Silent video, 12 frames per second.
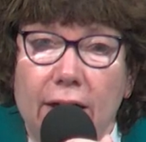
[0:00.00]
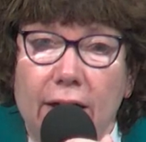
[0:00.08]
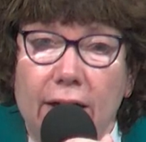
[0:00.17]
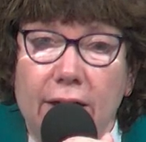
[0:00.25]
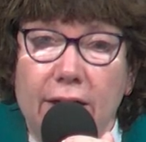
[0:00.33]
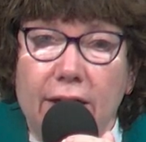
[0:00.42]

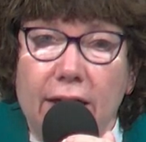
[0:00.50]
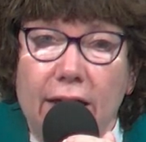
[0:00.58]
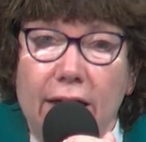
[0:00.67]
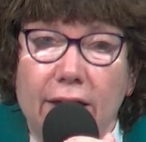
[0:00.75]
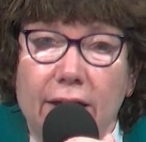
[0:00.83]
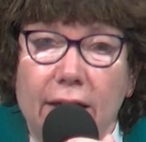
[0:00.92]
and
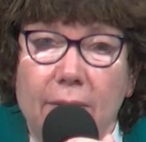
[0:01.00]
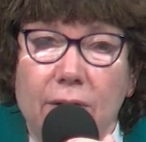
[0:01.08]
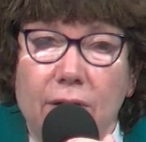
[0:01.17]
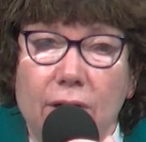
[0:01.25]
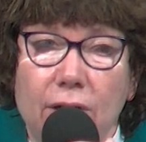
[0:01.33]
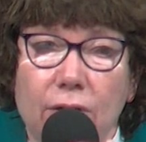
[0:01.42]
say, In the name of
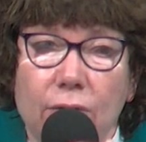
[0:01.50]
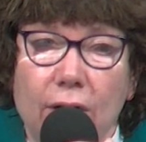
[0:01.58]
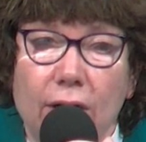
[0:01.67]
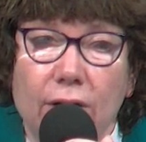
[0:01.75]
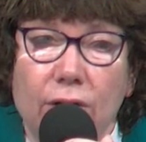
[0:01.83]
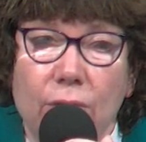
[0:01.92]
Jesus
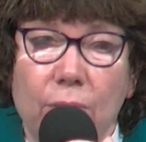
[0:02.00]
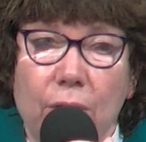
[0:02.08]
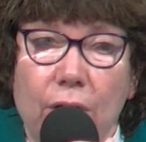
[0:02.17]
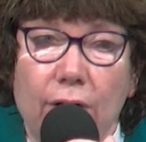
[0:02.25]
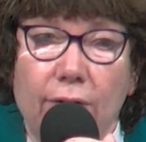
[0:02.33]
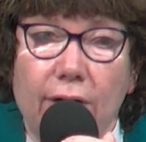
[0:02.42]
Christ, you're
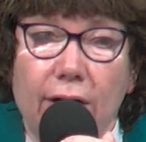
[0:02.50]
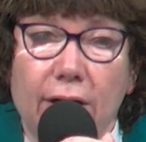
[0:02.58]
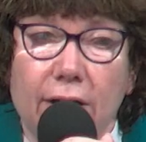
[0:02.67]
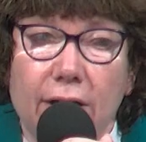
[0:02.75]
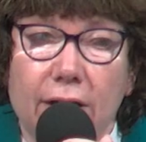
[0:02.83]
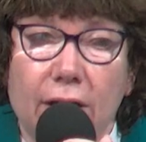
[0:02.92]
part of
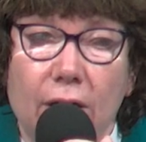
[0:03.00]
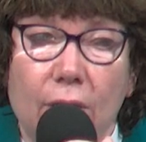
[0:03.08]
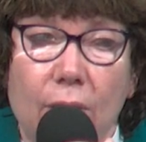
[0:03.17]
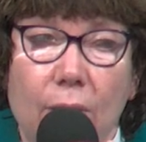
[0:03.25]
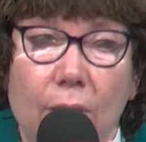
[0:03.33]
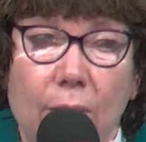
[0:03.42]
us.
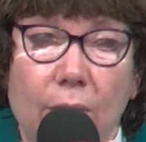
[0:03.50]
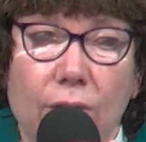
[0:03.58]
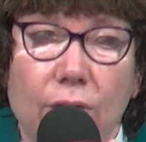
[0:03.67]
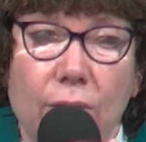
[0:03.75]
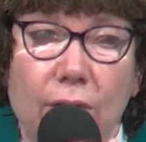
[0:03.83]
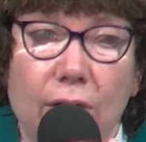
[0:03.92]
We
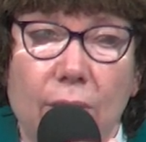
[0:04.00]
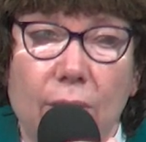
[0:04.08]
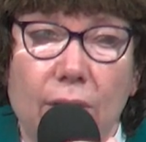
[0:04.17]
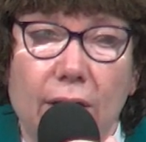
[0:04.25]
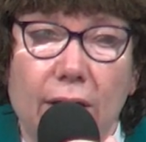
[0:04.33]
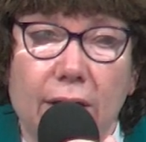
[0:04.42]
want you here
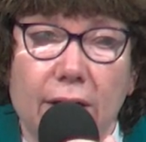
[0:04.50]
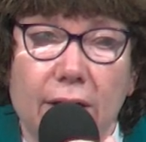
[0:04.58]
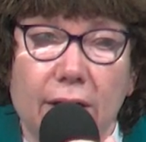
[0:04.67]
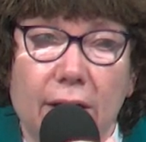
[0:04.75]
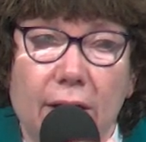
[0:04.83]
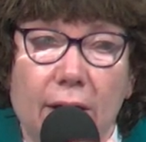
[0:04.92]
with us.
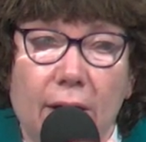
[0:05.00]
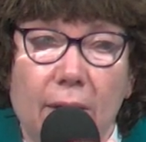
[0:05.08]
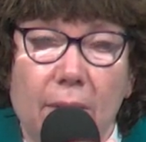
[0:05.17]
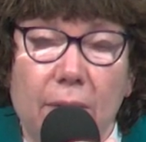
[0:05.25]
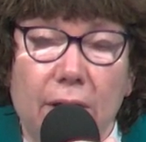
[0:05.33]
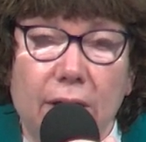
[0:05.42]

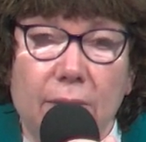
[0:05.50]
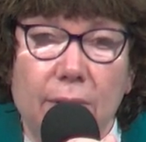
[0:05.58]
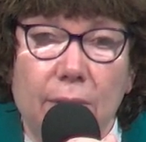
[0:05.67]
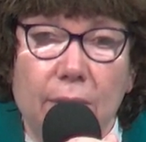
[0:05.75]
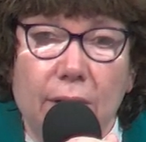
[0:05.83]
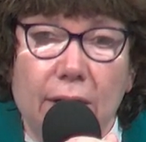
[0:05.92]
Please
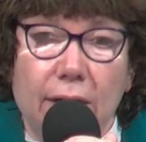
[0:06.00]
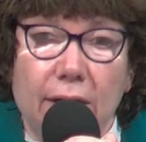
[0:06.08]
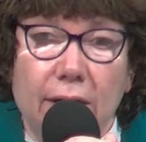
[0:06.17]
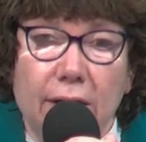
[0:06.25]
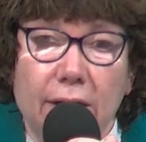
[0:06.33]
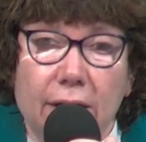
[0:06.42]
be with
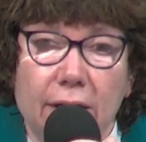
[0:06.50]
us.